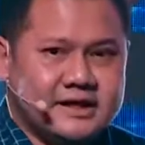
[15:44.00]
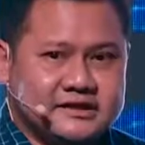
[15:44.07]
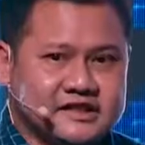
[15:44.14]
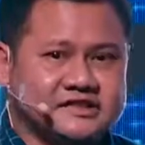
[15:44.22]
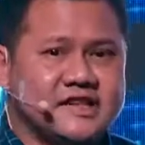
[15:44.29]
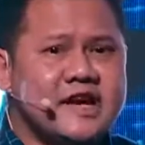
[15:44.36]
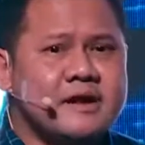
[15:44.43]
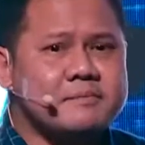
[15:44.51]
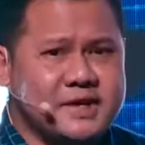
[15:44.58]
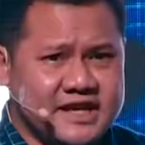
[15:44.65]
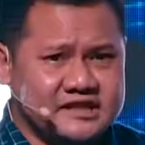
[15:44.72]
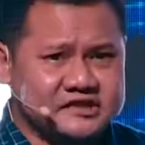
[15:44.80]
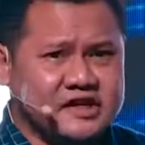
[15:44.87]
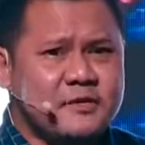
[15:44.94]
The second
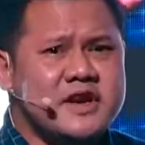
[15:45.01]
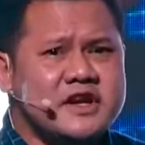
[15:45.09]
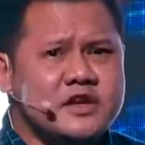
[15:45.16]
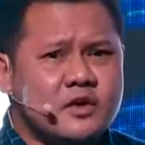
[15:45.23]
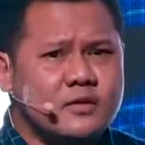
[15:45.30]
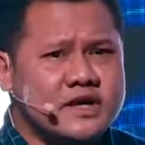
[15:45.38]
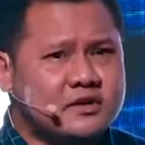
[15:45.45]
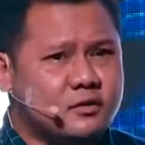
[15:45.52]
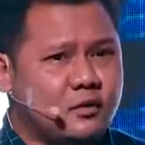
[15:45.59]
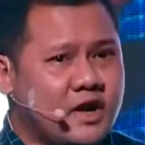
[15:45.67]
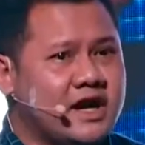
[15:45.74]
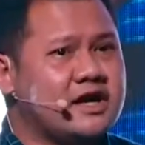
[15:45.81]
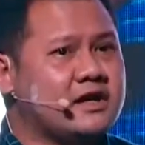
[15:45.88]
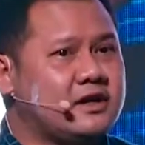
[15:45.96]
piece, even though we
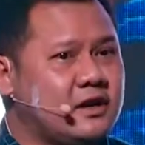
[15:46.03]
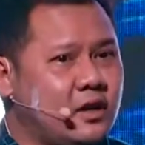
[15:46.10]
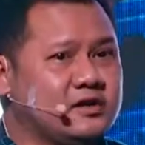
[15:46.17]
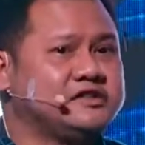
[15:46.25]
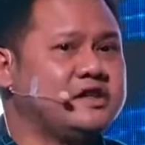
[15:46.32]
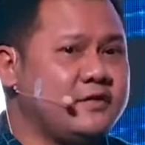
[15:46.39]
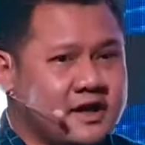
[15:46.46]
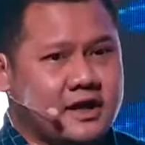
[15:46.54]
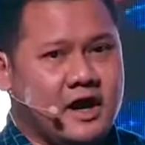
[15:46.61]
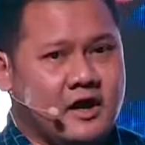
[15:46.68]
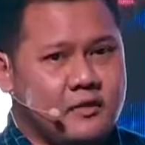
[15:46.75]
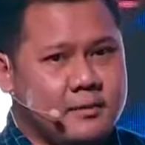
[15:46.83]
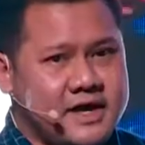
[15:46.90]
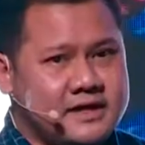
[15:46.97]
work closely with the
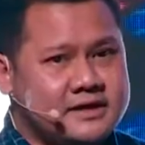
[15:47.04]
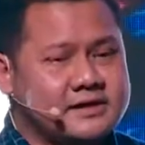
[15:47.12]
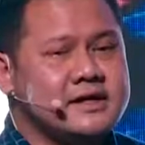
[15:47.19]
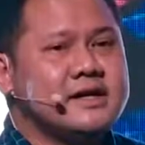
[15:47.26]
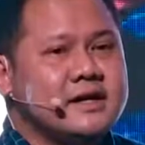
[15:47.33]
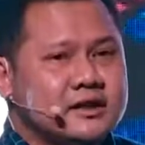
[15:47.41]
government